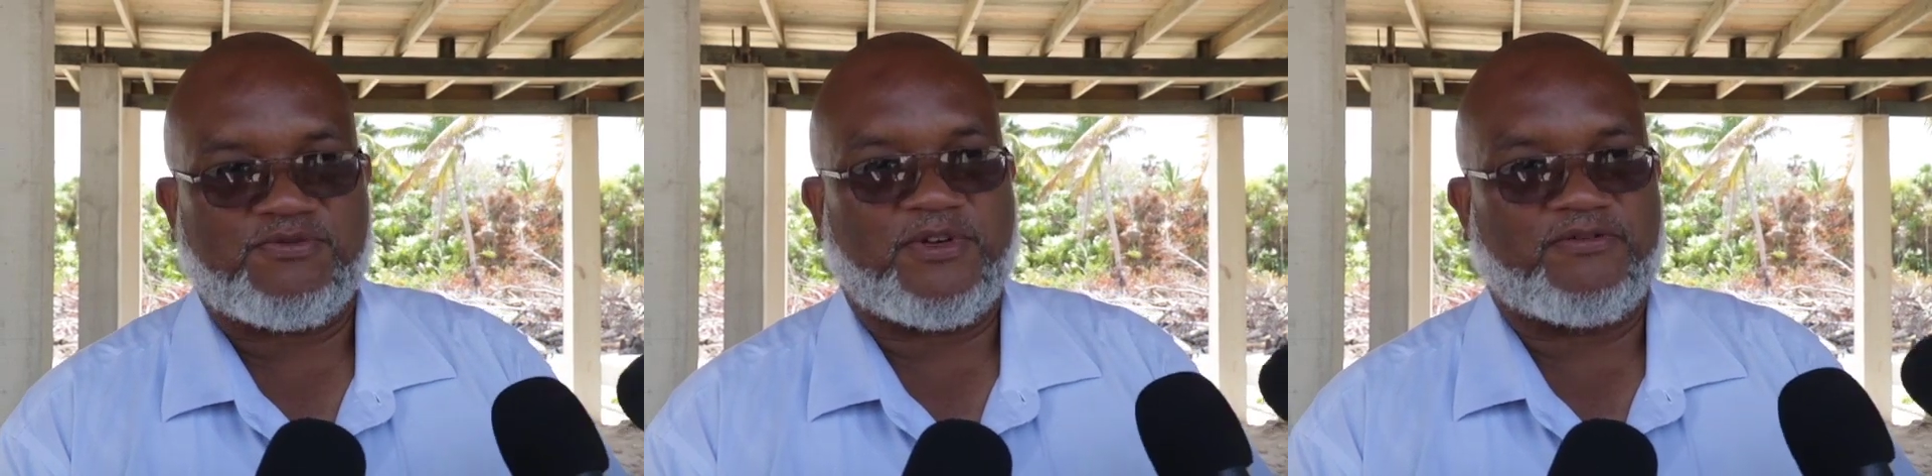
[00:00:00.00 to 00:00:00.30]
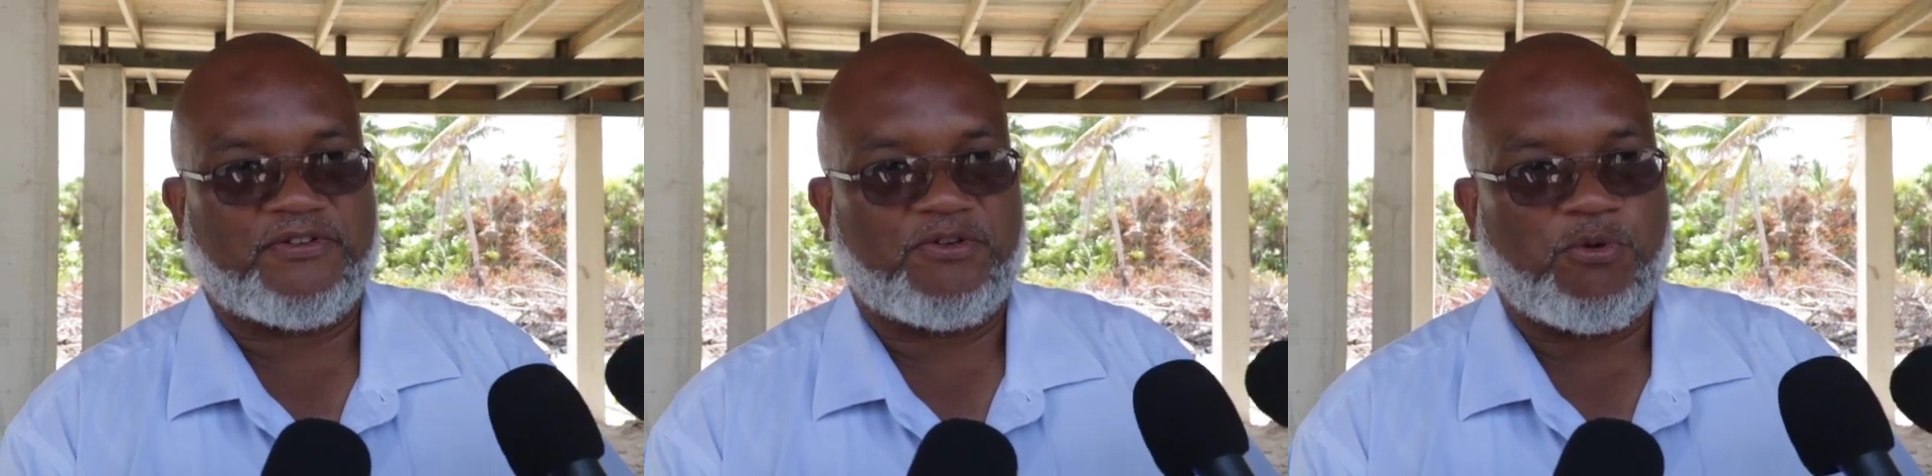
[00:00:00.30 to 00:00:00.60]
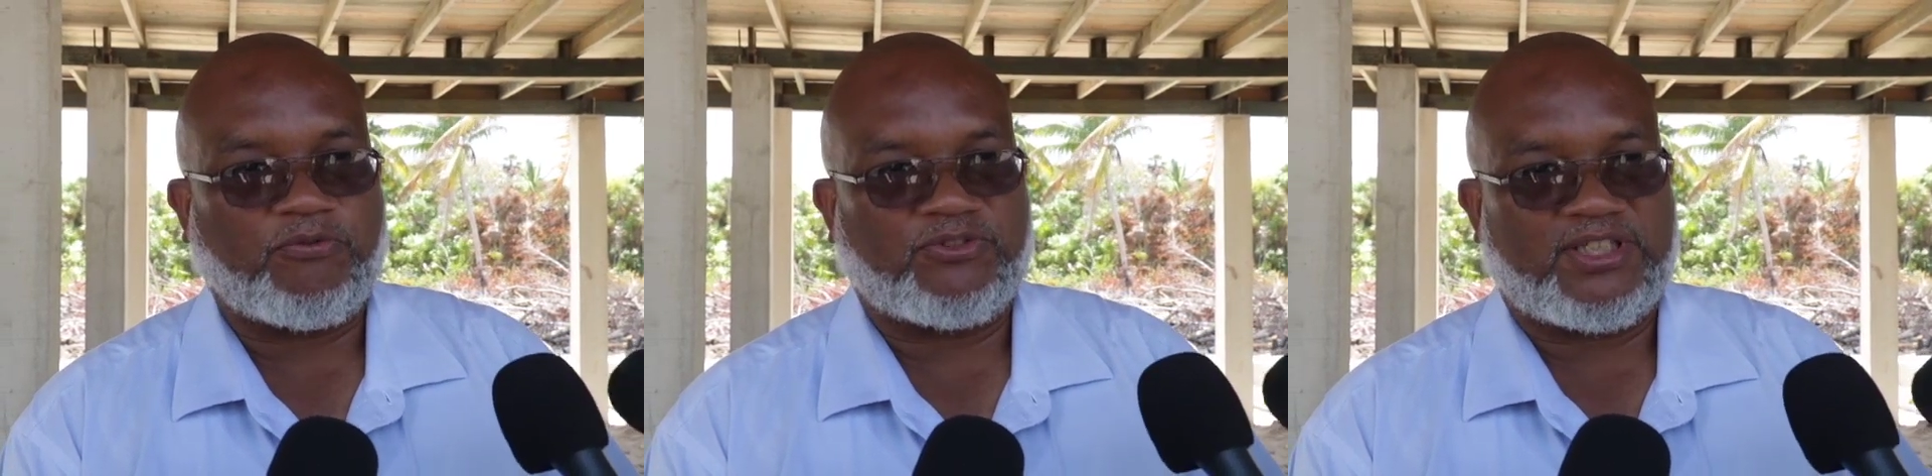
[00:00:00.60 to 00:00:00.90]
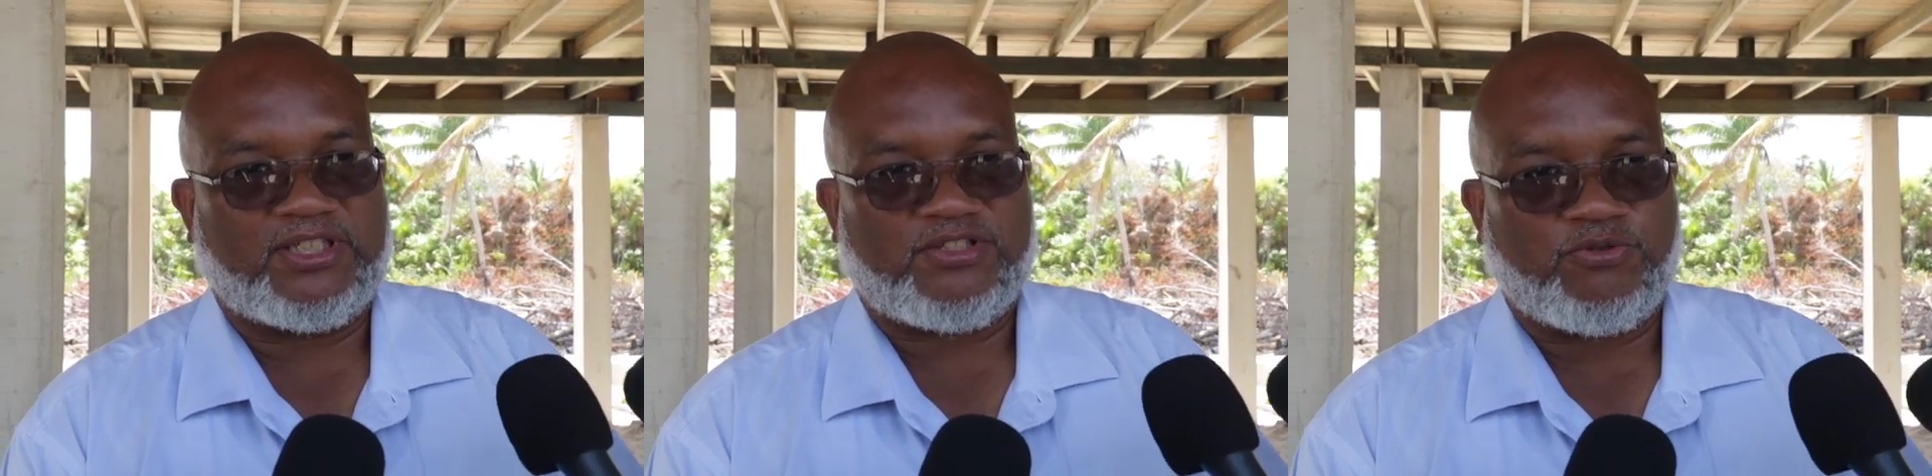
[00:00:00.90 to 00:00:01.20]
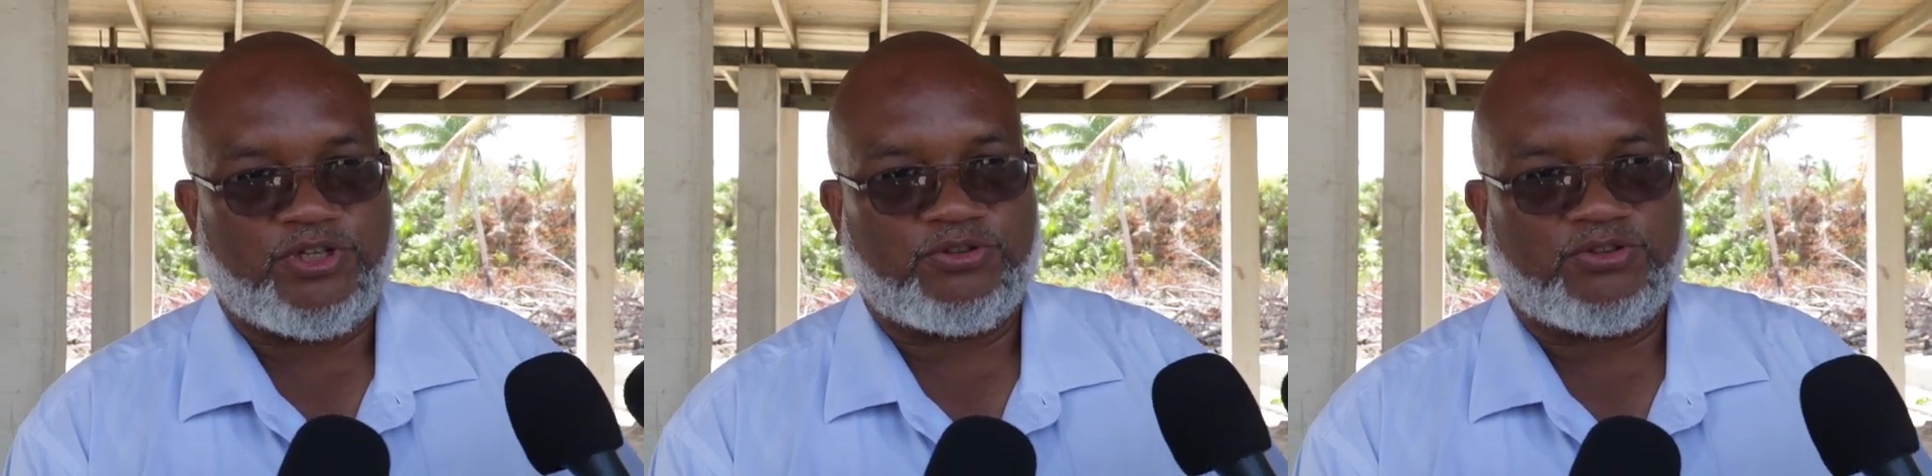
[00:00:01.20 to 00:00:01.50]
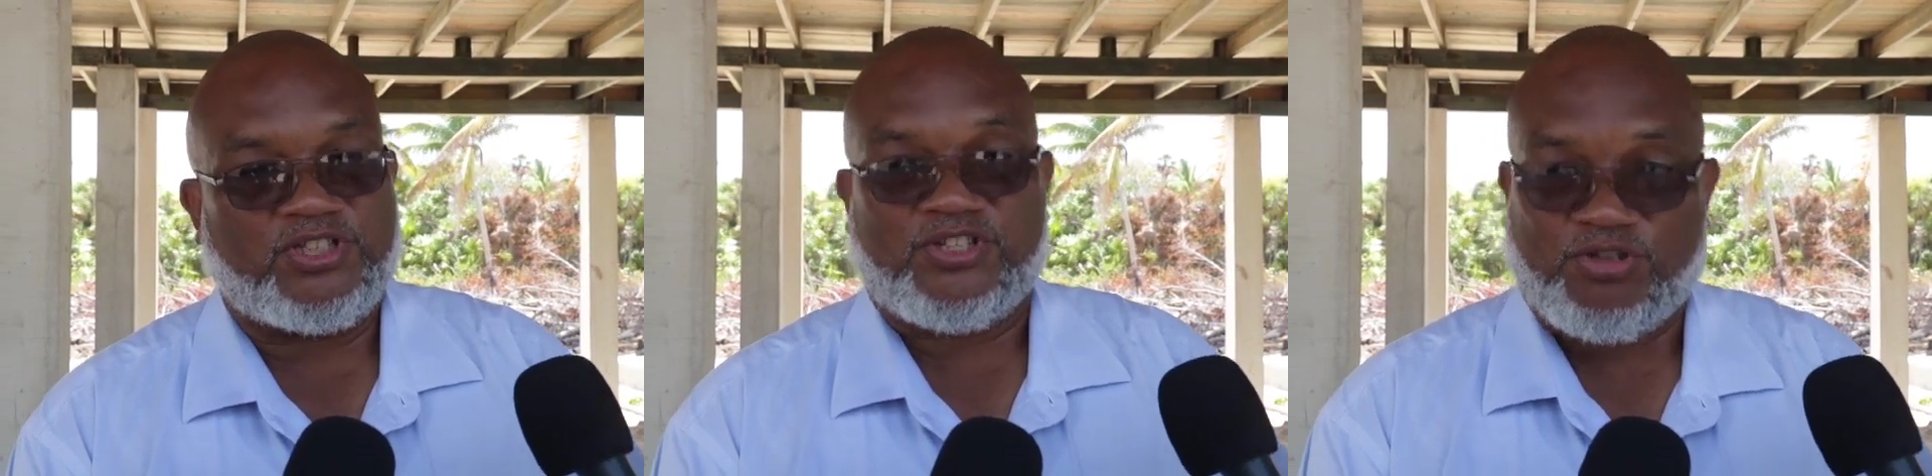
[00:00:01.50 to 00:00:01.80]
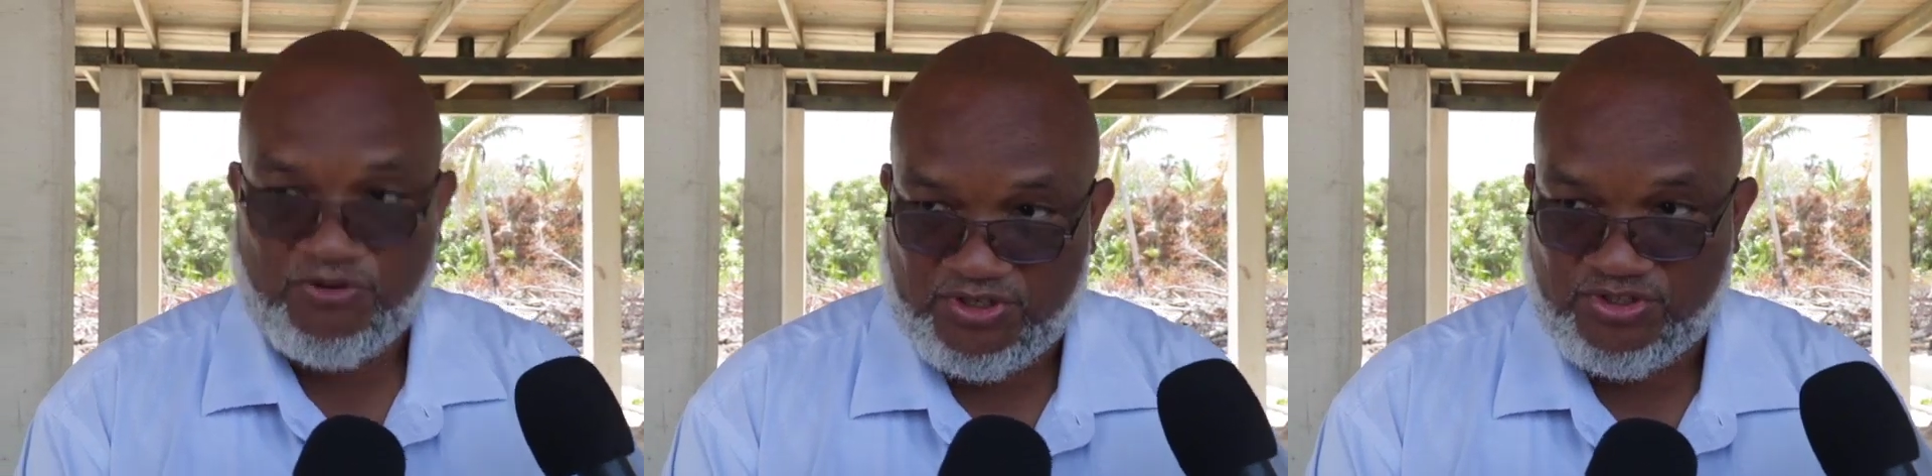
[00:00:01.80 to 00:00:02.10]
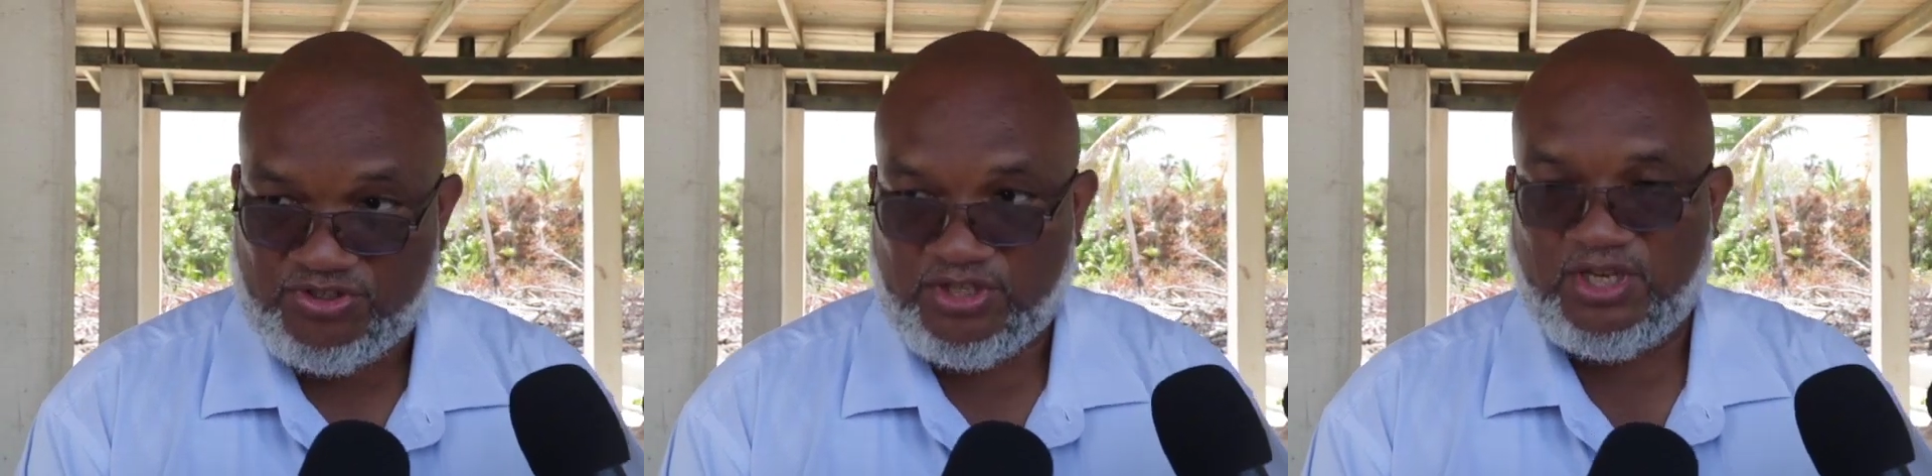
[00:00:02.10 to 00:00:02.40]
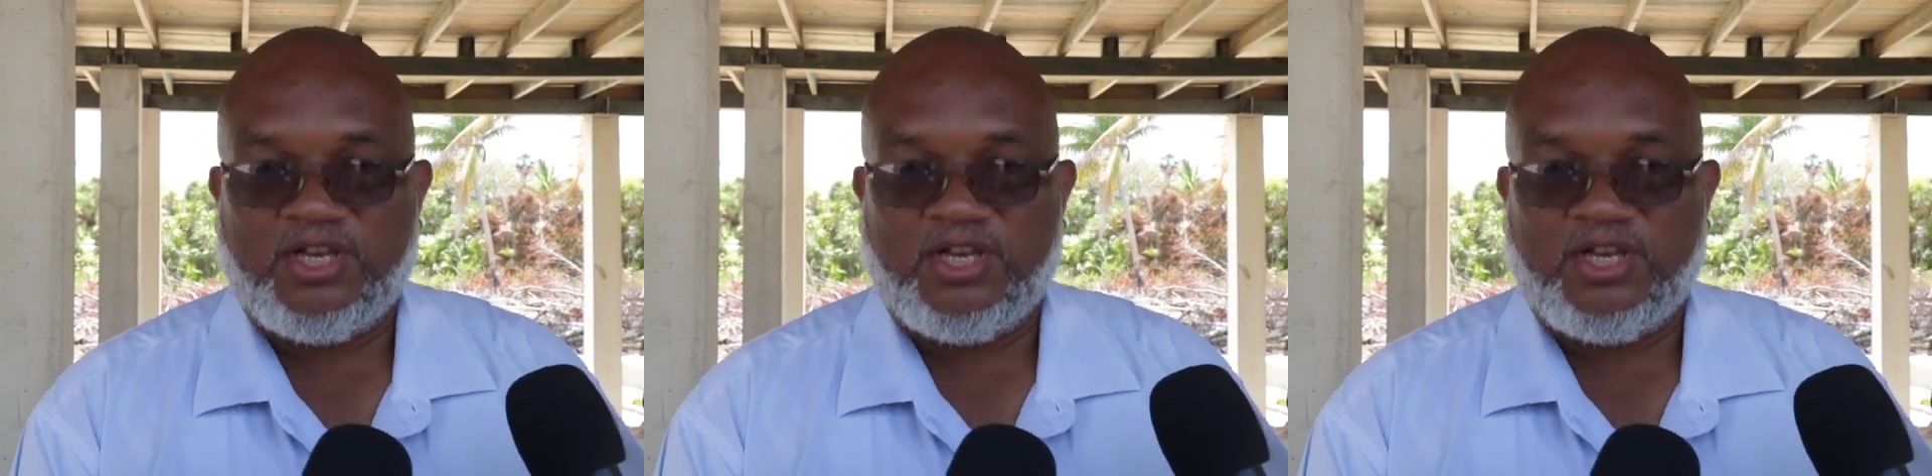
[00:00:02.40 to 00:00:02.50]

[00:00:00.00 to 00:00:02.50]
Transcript: We are very hopeful that it's going to discourage